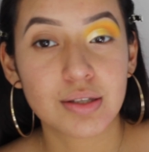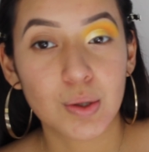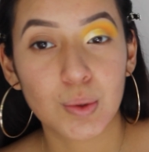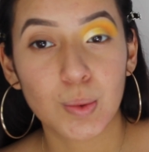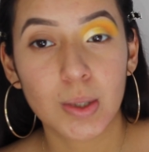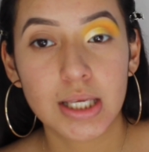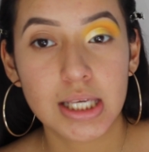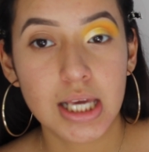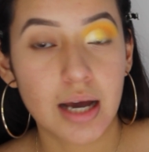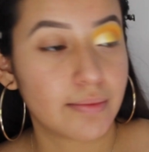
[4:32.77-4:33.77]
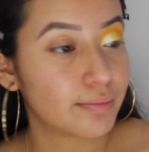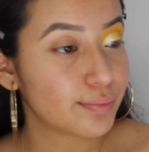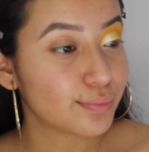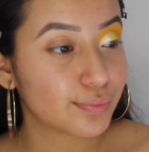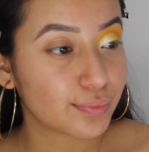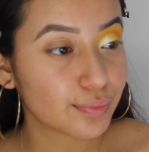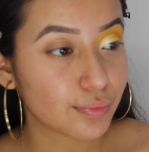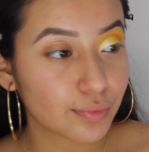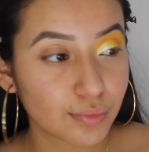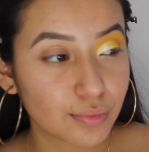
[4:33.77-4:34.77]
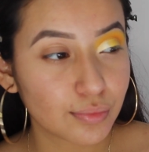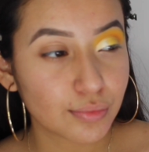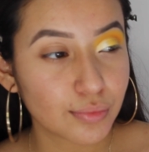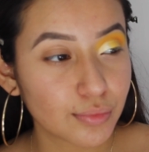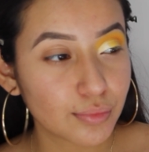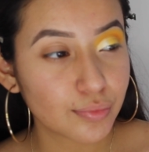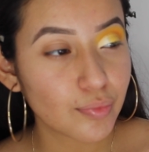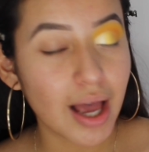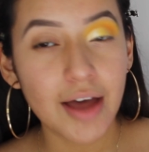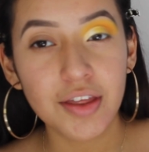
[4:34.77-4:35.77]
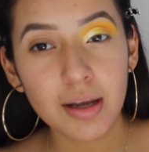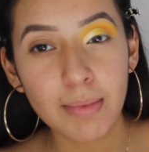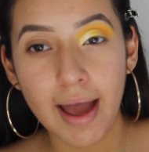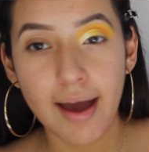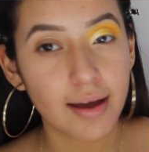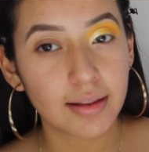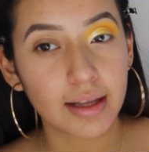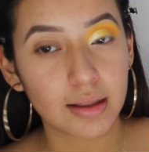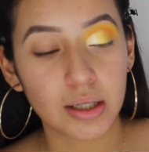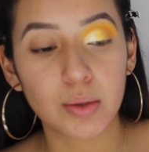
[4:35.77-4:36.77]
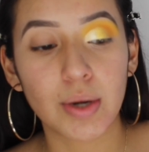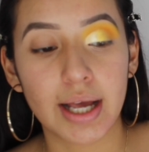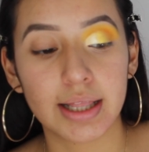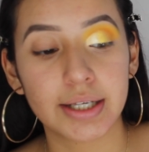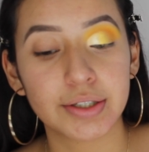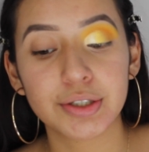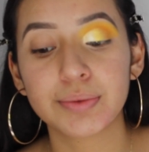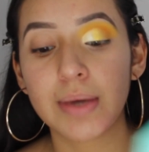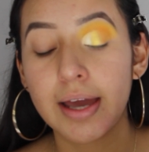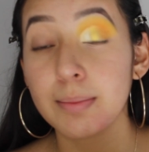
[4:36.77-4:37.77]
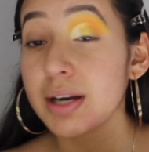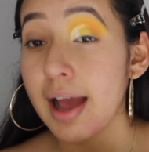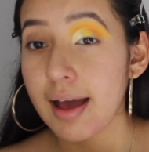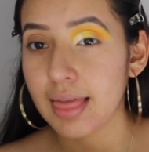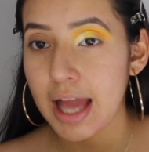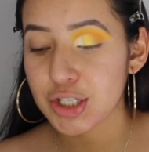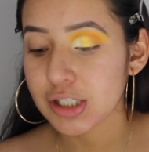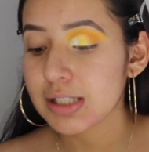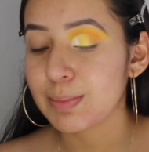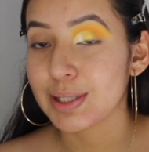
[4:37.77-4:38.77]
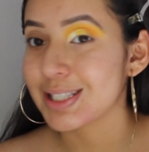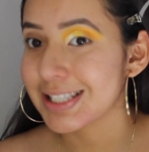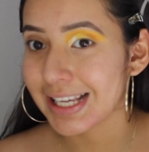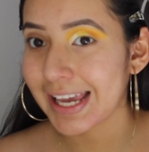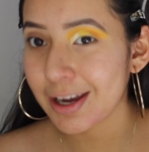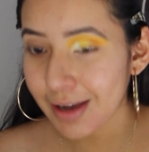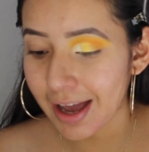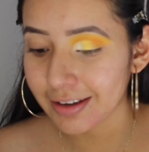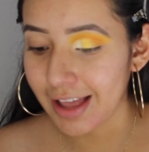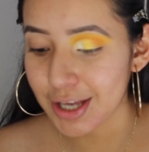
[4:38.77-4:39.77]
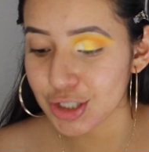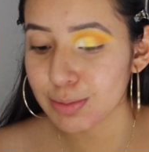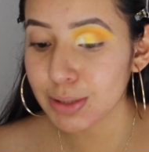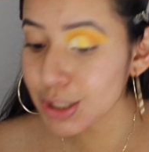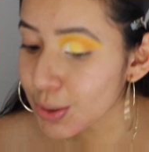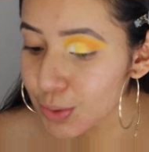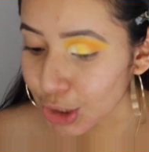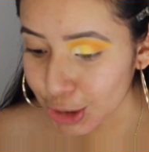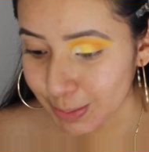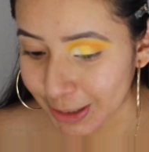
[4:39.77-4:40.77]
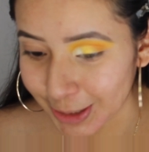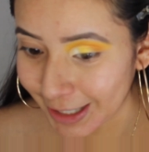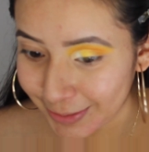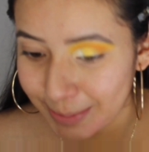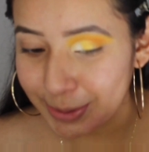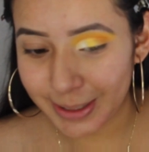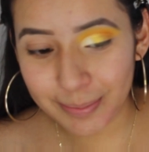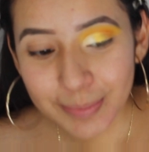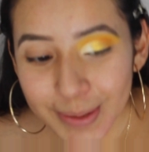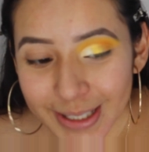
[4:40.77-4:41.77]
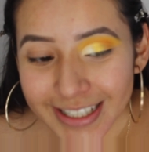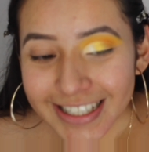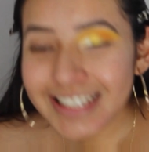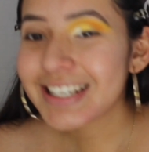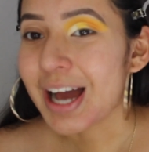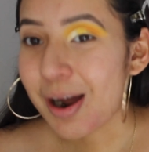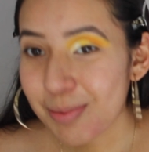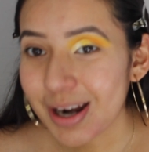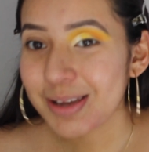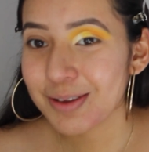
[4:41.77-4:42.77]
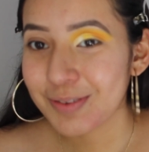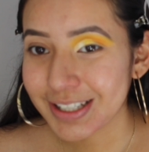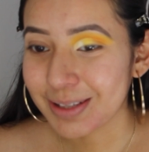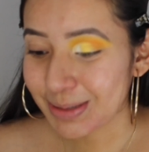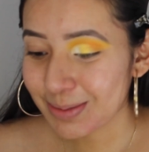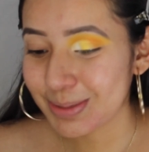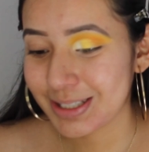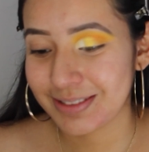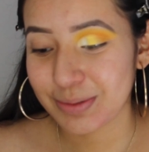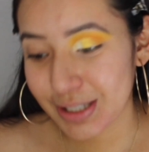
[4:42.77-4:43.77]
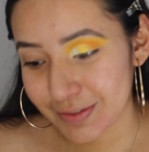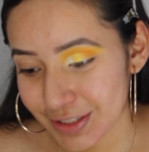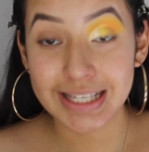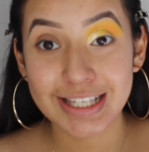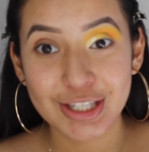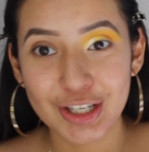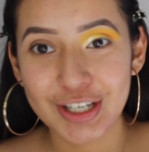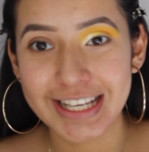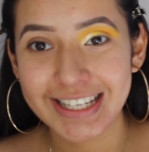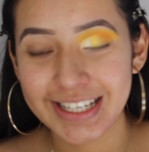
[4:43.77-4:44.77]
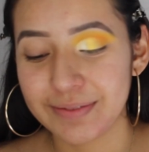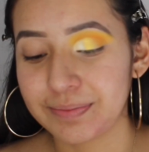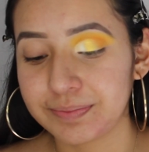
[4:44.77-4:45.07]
So yeah. I think I'm gonna add like liquid eyeliner, and I'm gonna add lashes, but since I can't add lashes, please don't judge me on how I put them. I'll probably fuck them up, but whatever. Let's get started.